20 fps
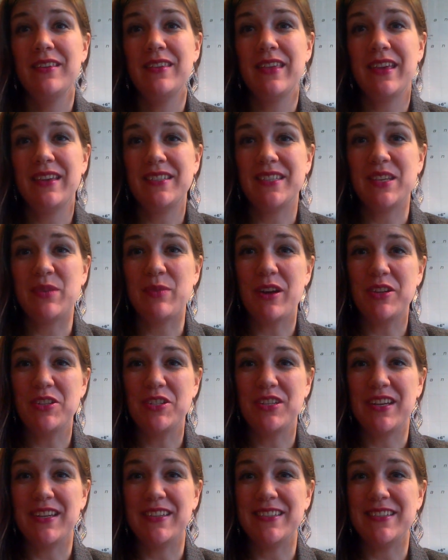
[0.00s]
Thanks so
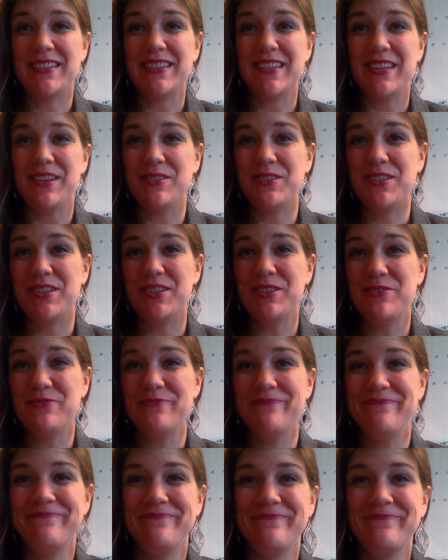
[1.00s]
much and see you soon.